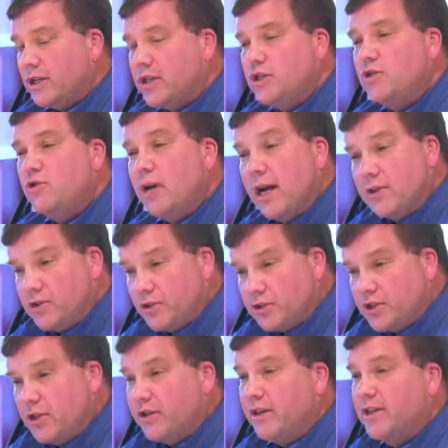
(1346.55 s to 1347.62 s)
He says, You guys are
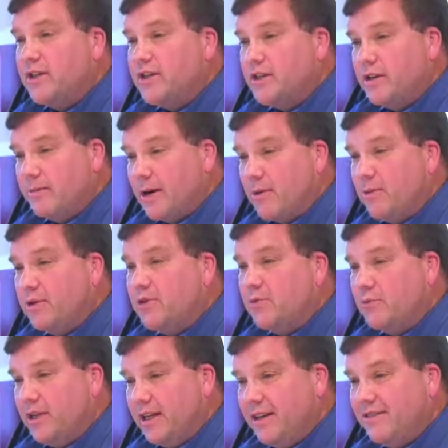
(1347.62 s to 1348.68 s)
serious about what
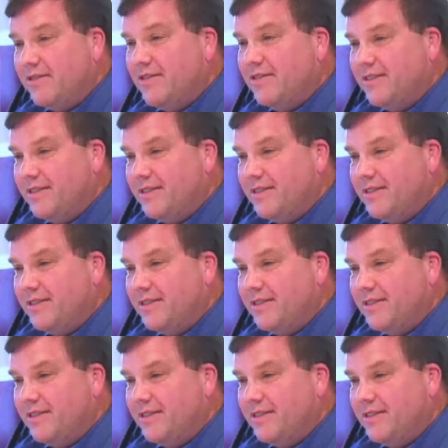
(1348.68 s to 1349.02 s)
you believe.